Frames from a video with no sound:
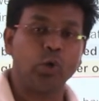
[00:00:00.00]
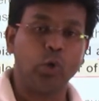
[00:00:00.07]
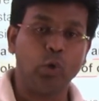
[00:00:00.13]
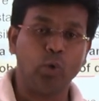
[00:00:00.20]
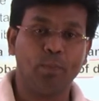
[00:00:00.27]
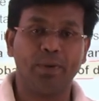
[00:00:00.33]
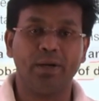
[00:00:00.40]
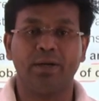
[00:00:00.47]

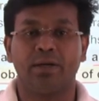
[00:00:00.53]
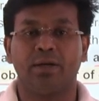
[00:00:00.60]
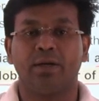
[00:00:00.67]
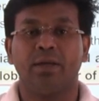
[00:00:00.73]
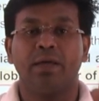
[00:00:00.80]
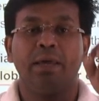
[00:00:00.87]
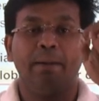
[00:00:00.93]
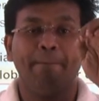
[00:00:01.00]
global
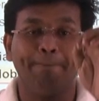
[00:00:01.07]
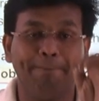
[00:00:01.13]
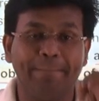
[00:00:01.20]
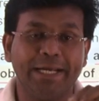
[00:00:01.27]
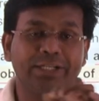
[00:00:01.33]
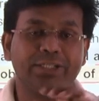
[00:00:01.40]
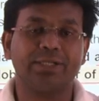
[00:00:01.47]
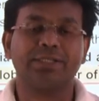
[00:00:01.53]

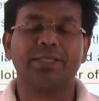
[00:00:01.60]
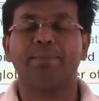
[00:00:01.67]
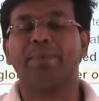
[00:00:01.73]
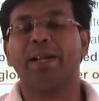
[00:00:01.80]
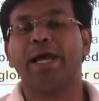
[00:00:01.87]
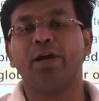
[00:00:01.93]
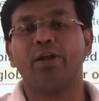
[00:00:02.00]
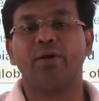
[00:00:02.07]
major
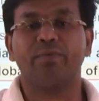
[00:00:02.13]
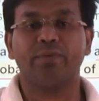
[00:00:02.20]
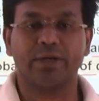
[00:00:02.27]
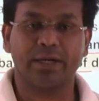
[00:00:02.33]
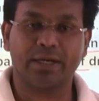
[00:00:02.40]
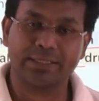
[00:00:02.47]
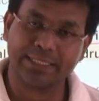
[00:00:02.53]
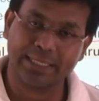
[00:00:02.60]
supplier of
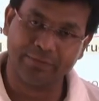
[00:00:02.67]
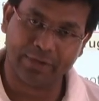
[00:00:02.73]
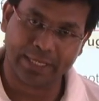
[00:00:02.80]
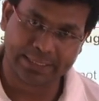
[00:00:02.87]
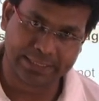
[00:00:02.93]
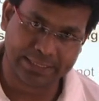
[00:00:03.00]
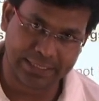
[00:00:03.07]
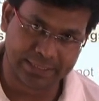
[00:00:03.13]
drugs and
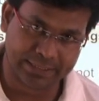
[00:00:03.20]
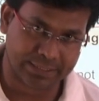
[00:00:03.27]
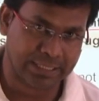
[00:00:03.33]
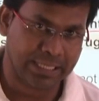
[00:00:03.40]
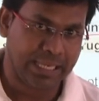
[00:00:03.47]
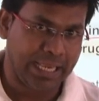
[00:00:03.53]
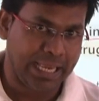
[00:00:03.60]
vaccines,